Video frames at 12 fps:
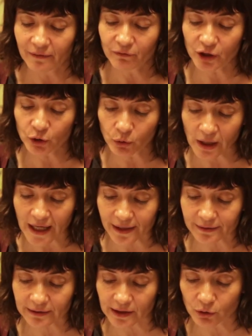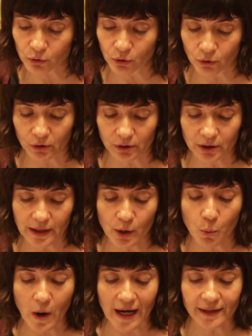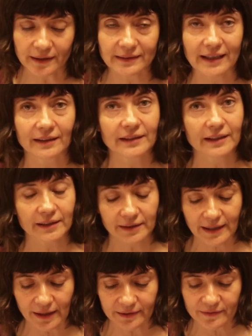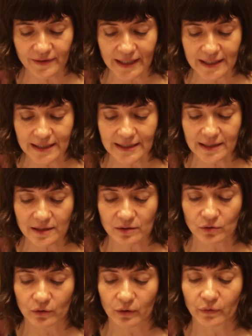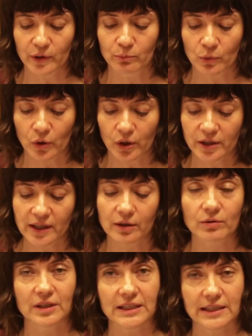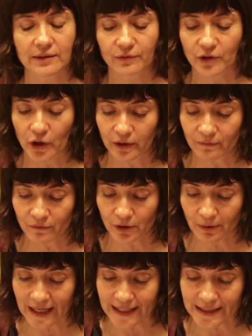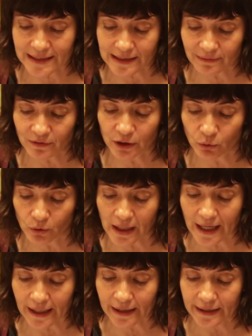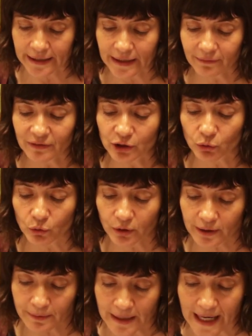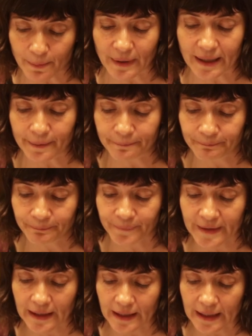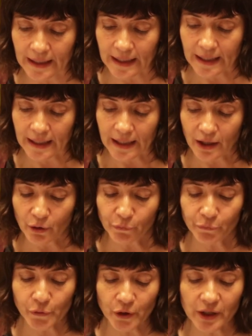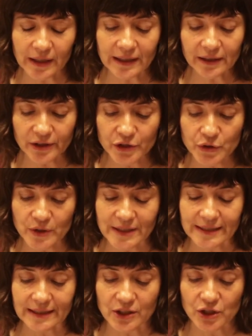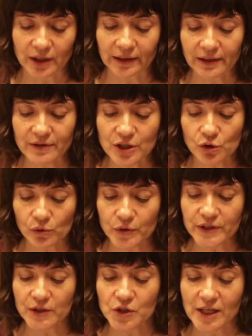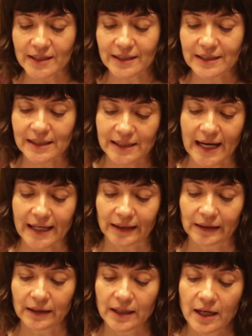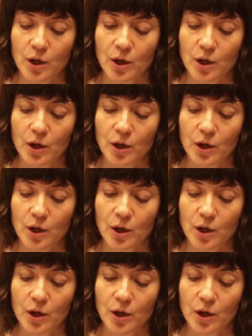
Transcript: Viola tricolore, a wild, uncultivated sister of the more decorative garden variety Viola vitrociniana. For the English translation, Lévi-Strauss suggested the title